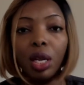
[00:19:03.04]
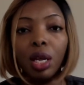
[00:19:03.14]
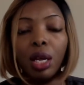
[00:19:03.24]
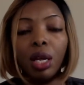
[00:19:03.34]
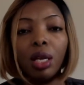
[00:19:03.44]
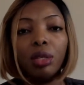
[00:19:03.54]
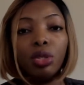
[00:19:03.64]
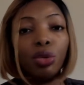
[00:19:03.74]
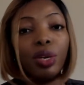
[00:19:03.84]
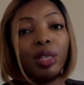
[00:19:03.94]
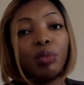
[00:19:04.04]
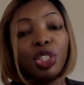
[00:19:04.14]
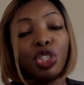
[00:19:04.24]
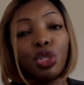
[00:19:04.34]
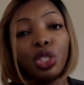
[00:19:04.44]
and during
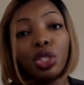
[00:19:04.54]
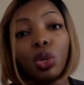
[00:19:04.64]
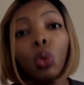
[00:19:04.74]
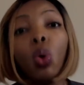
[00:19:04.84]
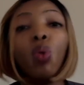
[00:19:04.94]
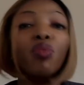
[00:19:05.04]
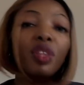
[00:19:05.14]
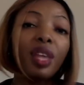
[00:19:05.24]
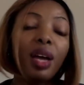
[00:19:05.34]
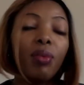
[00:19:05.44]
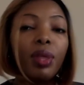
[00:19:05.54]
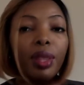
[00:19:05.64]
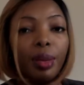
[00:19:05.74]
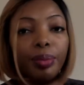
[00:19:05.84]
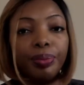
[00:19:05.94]
admission, you just go over that with
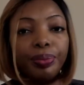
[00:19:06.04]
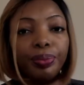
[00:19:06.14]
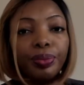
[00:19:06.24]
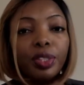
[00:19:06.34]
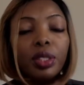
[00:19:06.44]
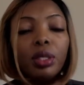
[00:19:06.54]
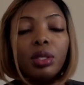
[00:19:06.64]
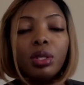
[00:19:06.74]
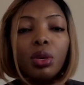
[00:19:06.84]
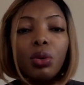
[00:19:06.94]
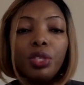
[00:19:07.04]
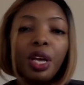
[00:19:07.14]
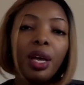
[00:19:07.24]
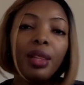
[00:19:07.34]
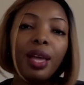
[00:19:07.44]
them. So
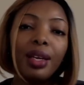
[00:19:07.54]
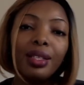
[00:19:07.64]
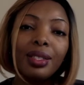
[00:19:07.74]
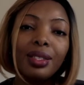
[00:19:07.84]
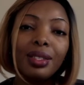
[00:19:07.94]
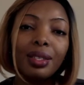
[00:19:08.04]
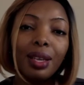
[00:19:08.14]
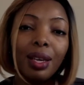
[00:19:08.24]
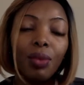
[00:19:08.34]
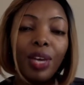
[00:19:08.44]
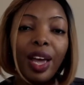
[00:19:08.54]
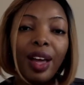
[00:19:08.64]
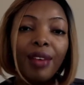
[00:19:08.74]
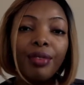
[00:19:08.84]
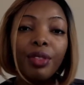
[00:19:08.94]
yeah, that is it. We
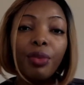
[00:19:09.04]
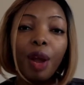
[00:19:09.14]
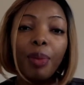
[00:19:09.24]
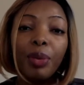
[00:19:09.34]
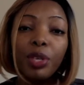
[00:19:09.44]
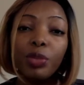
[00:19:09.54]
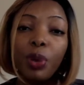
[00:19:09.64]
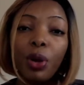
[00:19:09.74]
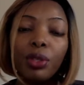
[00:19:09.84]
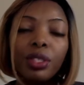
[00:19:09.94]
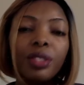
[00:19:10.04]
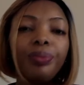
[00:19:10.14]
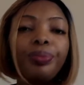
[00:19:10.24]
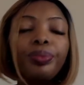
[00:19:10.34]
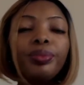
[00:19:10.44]
have the rapid response.
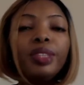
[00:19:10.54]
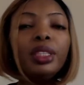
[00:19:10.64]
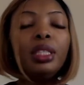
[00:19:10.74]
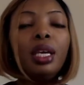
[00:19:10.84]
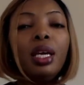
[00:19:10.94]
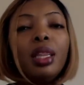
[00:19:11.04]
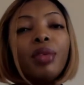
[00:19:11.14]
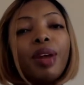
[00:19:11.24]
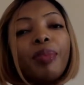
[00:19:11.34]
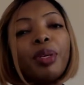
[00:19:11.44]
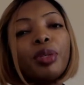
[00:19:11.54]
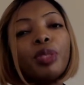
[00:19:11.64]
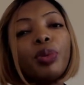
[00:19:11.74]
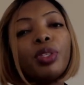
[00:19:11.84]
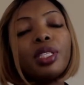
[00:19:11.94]
The rapid
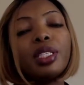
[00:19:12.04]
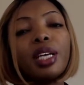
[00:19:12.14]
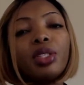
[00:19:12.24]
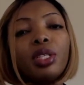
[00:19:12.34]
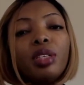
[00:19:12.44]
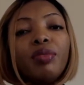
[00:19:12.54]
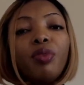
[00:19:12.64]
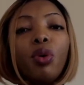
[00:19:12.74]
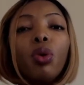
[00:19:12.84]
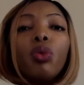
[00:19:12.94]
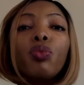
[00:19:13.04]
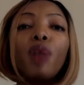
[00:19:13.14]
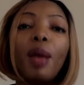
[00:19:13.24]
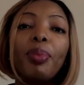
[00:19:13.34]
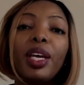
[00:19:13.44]
response is actually for
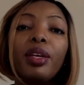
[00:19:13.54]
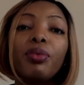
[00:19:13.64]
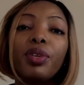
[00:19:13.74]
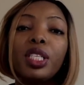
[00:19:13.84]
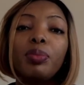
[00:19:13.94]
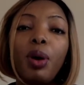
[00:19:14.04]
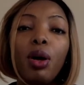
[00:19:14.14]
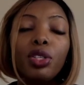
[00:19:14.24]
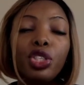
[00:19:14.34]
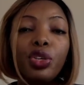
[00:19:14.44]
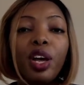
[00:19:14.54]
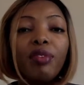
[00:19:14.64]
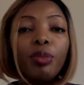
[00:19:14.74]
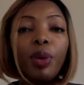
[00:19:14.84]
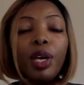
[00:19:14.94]
rapid response. You have
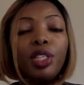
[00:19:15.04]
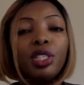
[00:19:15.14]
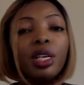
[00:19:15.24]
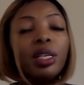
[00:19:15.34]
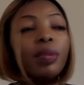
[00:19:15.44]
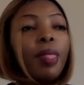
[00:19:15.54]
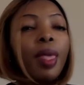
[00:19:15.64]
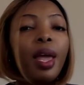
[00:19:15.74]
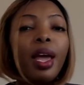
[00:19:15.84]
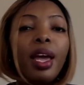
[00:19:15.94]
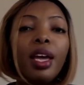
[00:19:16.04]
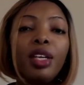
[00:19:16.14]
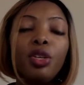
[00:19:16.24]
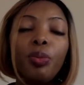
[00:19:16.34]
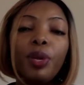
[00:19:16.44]
your patient,
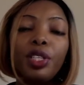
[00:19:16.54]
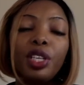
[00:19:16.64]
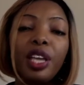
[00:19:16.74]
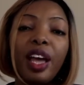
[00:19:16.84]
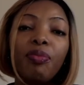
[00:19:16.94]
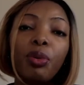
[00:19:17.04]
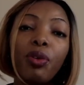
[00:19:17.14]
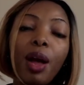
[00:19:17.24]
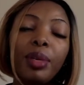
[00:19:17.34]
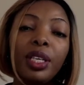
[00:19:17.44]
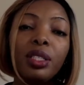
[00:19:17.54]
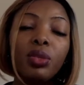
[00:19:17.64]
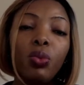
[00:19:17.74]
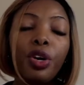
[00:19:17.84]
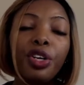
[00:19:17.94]
and your patient, they have
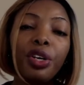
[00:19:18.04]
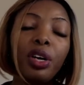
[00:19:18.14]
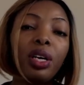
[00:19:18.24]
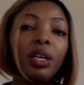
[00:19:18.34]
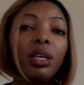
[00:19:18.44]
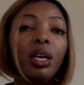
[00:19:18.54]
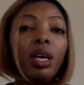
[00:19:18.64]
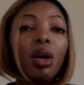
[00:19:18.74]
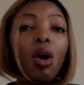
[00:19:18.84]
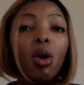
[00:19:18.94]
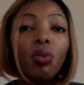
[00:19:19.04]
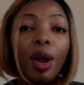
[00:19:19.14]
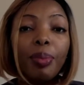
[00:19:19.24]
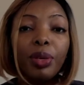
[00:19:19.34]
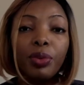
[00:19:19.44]
parameters where you're gonna call
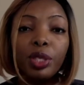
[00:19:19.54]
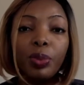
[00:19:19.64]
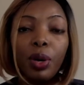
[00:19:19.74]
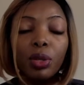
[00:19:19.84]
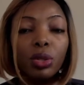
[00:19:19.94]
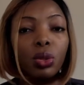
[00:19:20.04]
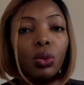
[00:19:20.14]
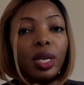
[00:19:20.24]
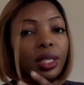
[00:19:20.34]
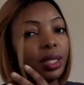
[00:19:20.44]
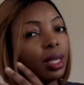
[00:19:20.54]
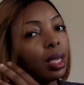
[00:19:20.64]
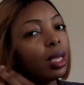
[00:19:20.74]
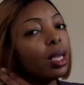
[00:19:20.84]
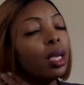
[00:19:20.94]
rapid response. So let's
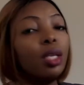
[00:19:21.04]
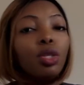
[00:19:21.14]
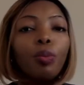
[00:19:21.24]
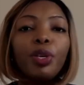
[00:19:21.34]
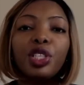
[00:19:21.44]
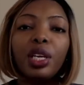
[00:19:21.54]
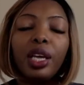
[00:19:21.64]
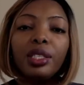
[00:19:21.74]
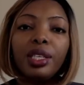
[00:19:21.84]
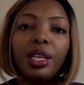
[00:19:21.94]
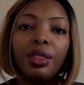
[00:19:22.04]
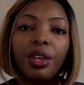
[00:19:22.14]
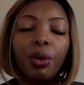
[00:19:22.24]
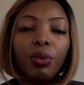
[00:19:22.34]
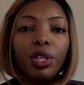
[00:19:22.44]
say your patient is in
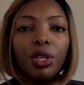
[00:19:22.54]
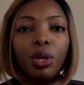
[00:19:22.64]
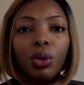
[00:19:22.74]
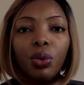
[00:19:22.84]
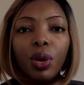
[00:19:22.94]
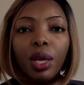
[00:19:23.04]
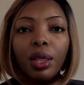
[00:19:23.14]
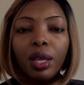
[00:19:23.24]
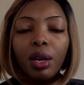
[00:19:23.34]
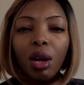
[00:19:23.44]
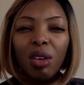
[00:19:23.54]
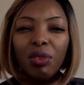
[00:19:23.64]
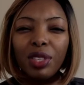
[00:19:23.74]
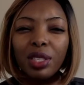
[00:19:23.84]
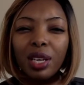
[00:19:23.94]
there with you, and then all of
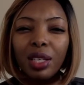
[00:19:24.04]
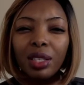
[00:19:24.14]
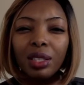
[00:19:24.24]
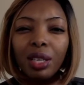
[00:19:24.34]
a sudden